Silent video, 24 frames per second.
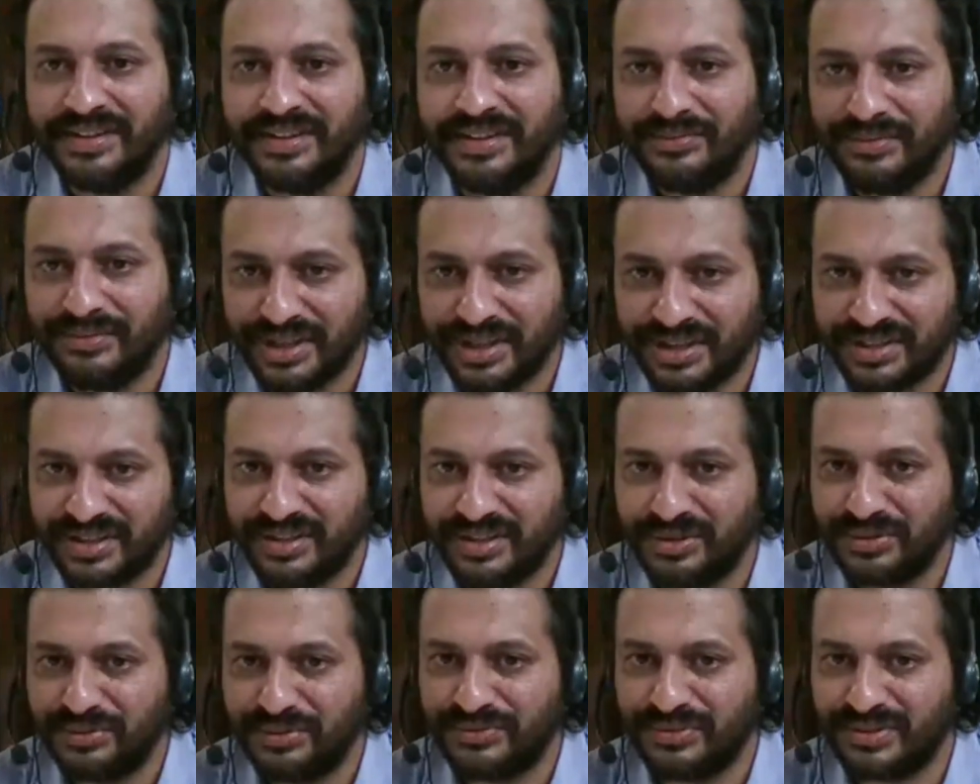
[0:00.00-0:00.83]
we
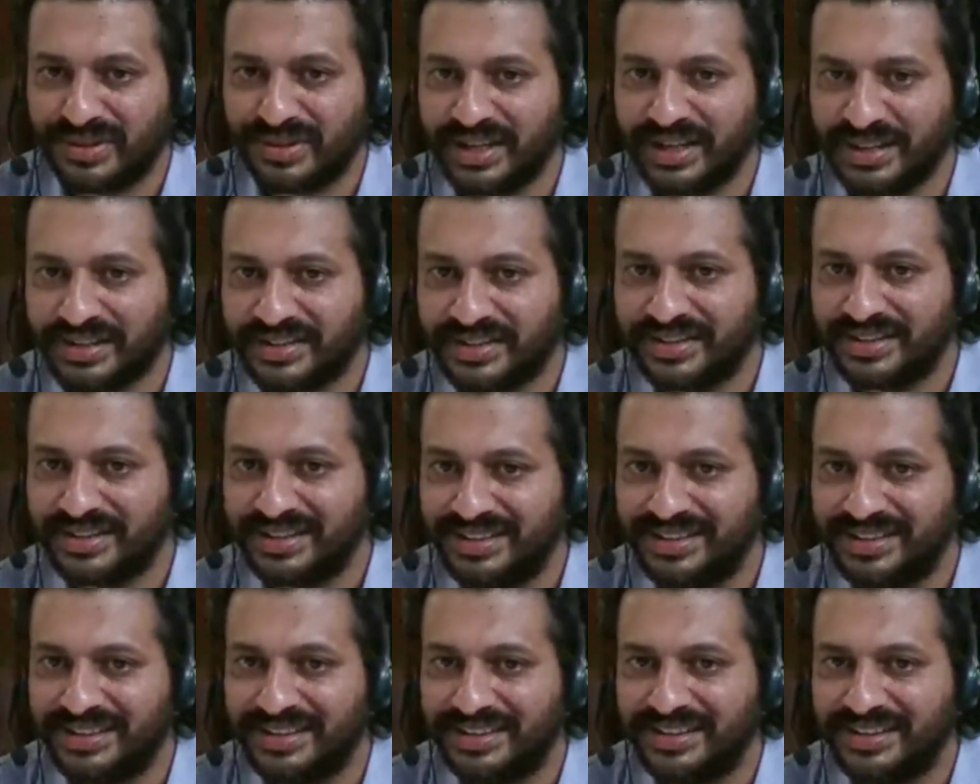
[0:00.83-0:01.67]
tend to forget
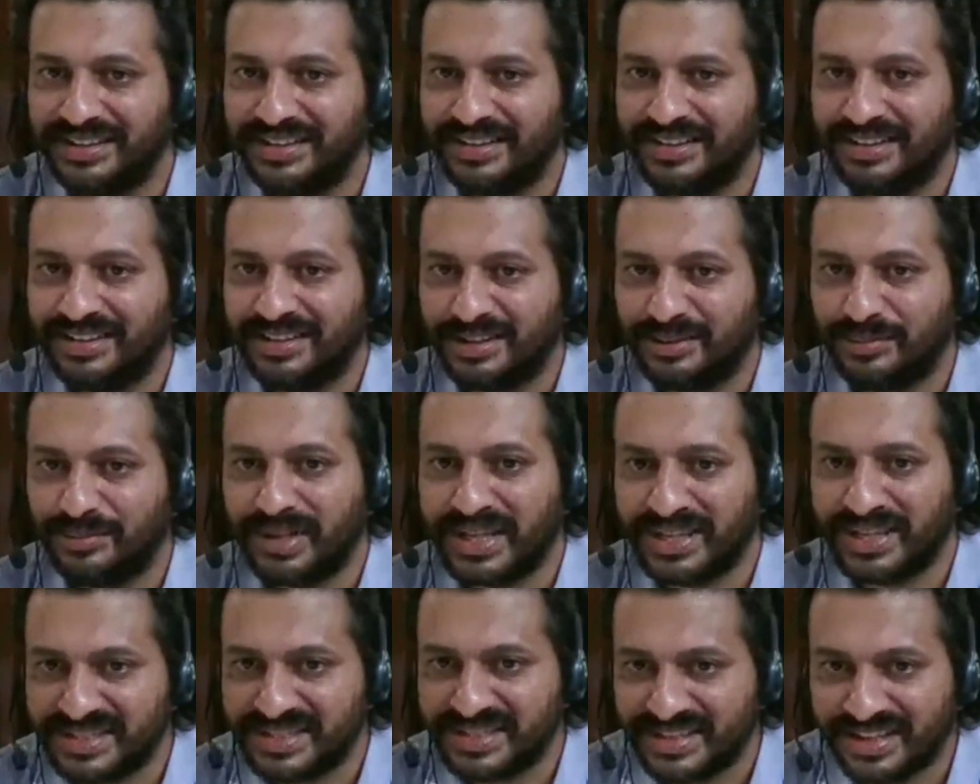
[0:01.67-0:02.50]
the
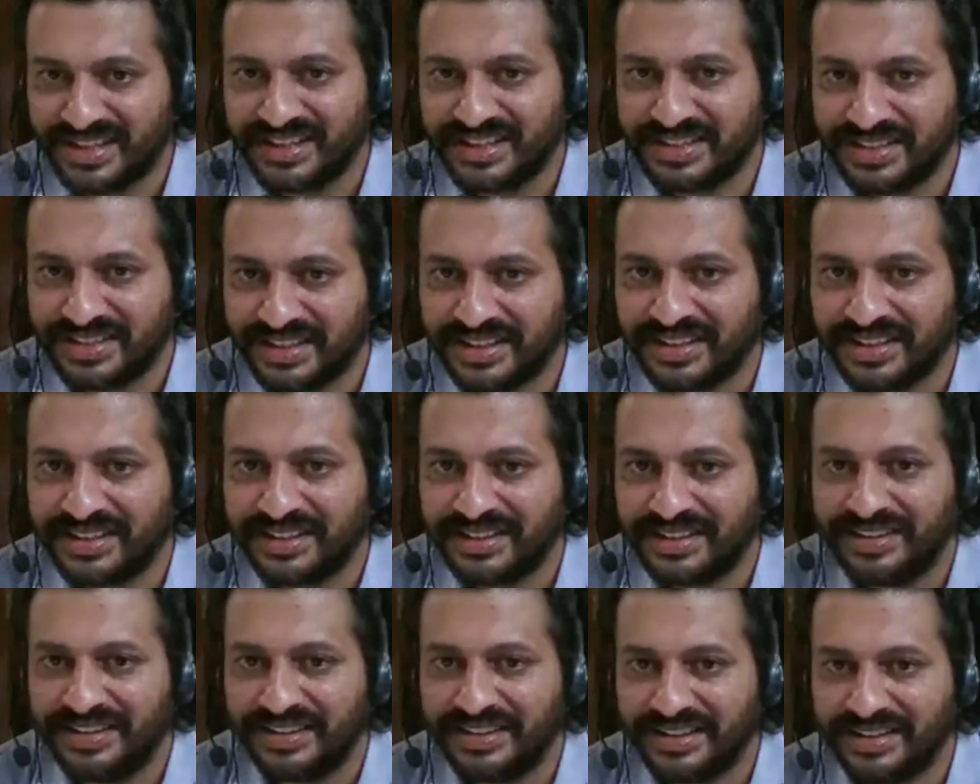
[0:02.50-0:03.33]
marginality
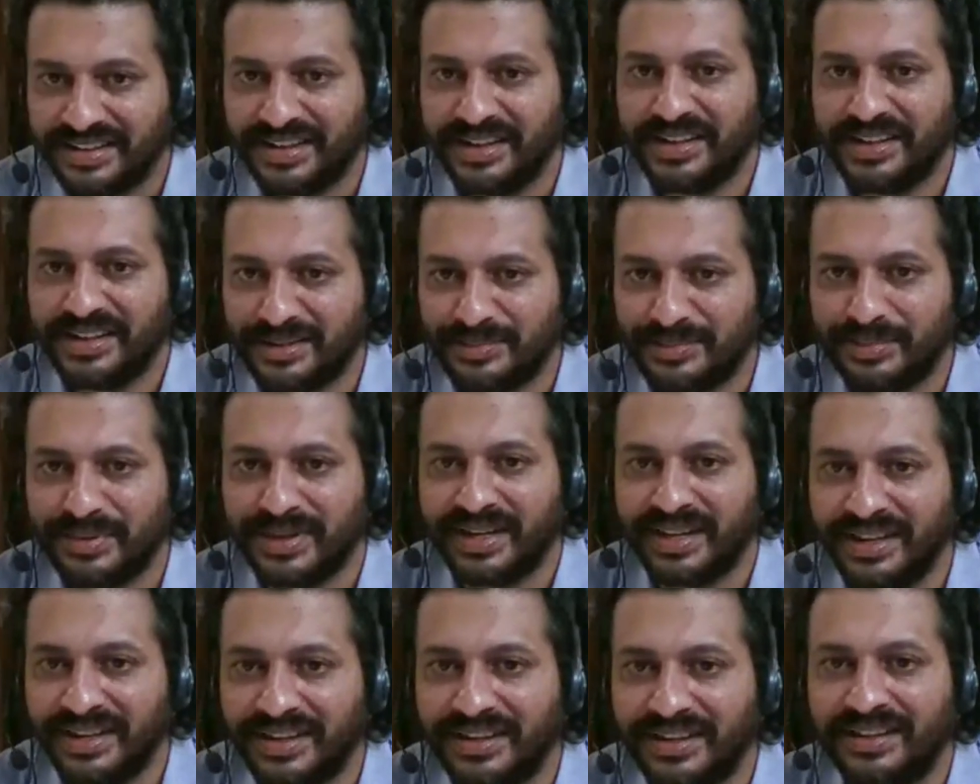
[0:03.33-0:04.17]
created
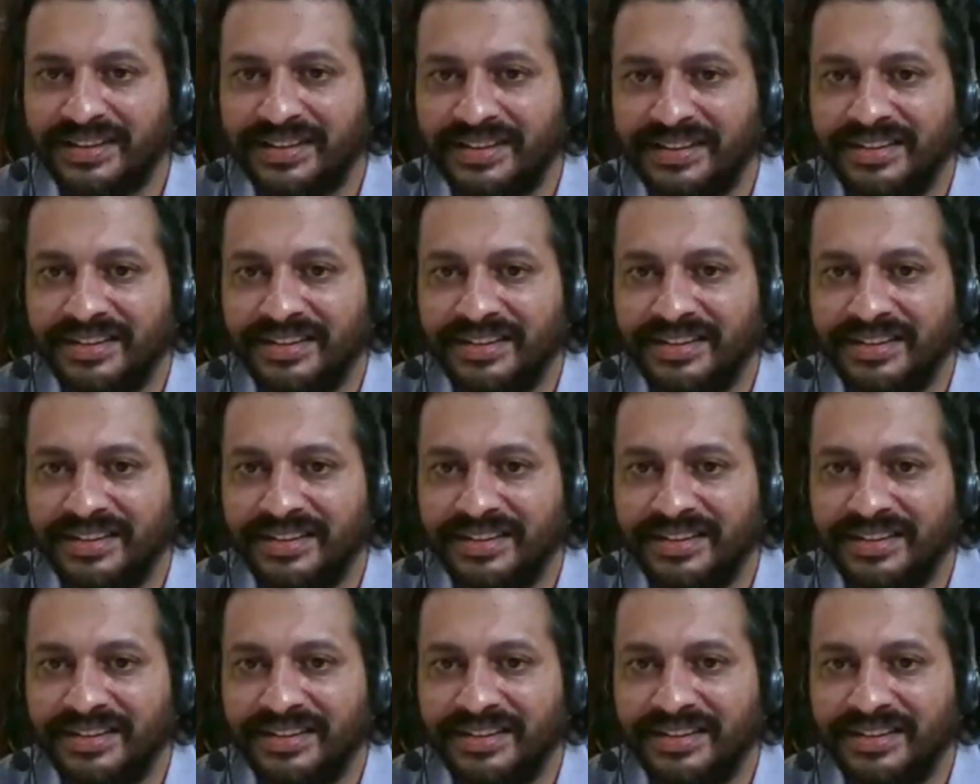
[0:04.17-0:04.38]
by,